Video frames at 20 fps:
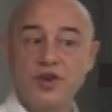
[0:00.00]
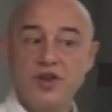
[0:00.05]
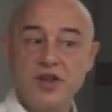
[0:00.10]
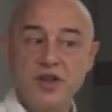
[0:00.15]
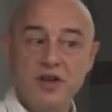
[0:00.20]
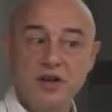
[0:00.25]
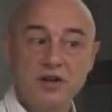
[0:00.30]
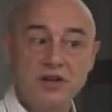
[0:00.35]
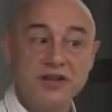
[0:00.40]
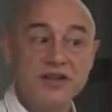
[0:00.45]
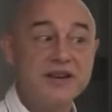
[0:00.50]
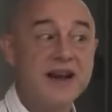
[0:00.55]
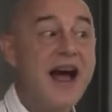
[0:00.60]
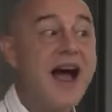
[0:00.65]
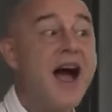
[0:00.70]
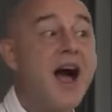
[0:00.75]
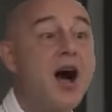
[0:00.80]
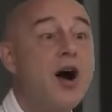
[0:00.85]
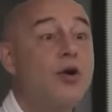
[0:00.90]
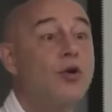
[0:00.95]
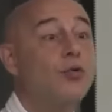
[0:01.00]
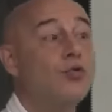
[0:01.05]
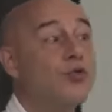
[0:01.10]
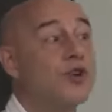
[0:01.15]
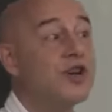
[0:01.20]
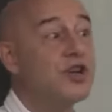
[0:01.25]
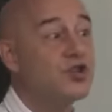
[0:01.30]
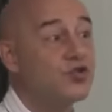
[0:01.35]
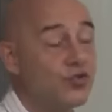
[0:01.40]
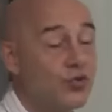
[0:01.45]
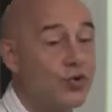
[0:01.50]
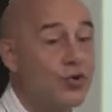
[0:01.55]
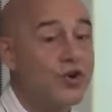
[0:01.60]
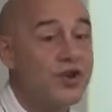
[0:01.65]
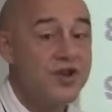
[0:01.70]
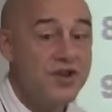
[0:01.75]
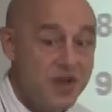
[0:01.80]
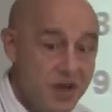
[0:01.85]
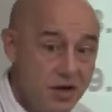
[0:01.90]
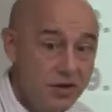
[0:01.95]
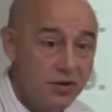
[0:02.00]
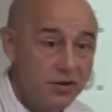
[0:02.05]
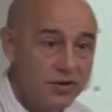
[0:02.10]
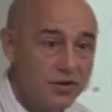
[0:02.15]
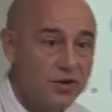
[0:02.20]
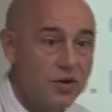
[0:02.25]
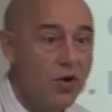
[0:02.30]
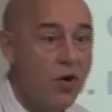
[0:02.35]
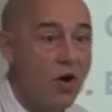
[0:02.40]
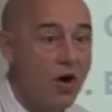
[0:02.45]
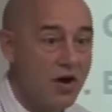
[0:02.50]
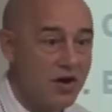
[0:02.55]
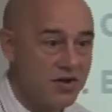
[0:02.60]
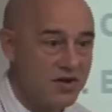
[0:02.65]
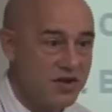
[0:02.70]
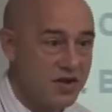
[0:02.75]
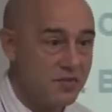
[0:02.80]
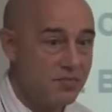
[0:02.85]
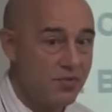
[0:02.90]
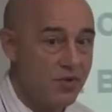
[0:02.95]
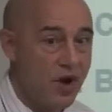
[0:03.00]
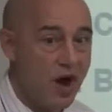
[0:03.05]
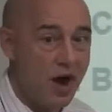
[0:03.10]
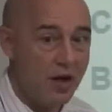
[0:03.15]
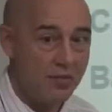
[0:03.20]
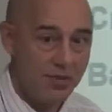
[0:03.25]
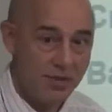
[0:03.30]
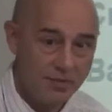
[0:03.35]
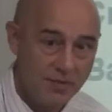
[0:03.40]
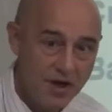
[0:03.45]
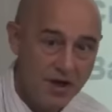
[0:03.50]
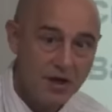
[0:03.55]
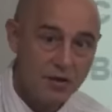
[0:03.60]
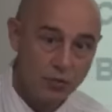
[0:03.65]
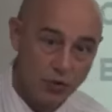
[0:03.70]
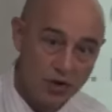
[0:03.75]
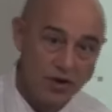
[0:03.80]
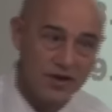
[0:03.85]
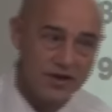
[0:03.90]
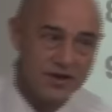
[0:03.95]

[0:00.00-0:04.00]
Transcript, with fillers: yield and how reach for yield caused the problem? We'll